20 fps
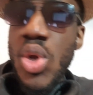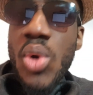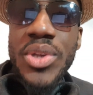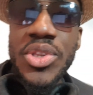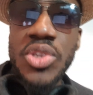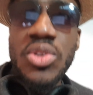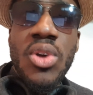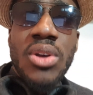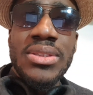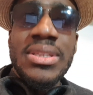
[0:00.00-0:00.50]
no,
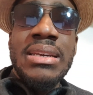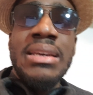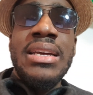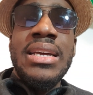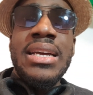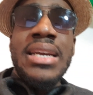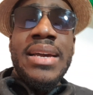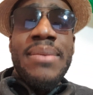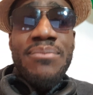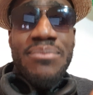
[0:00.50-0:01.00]
it's not.
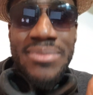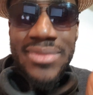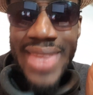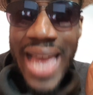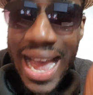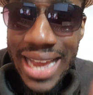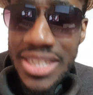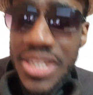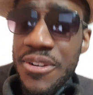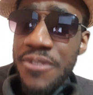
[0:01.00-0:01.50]

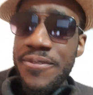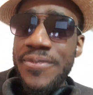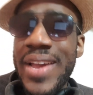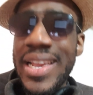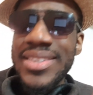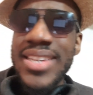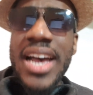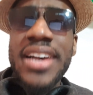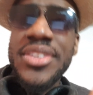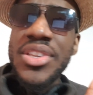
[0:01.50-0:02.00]
That
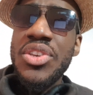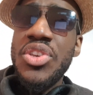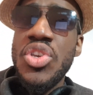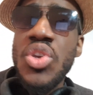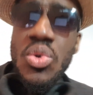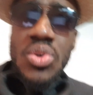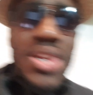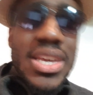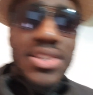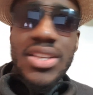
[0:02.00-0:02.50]
defense as a
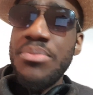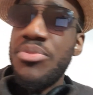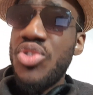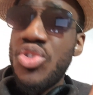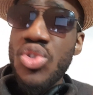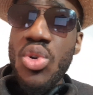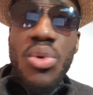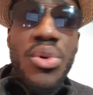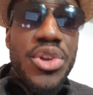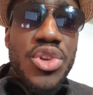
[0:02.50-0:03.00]
unit, I'm
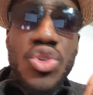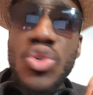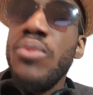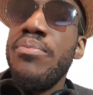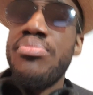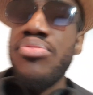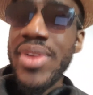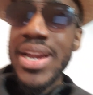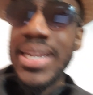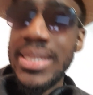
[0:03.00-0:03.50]
sorry, you
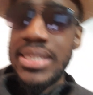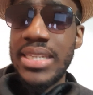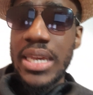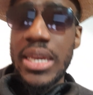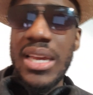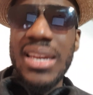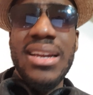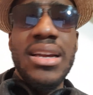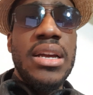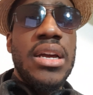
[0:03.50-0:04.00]
bricked
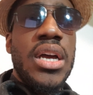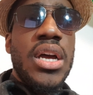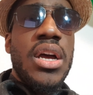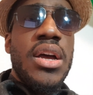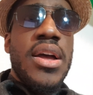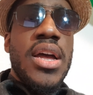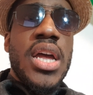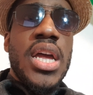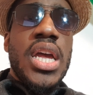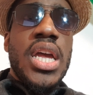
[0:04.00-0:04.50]
it.
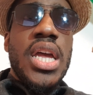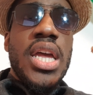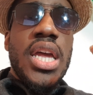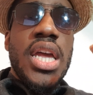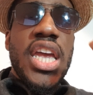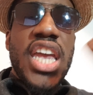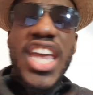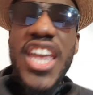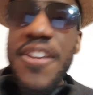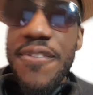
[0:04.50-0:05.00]

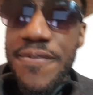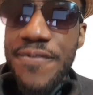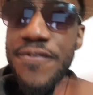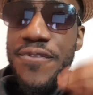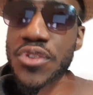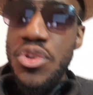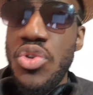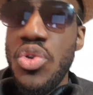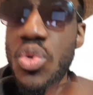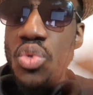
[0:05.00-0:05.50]

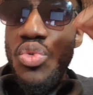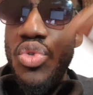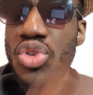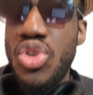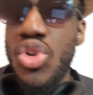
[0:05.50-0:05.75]
If you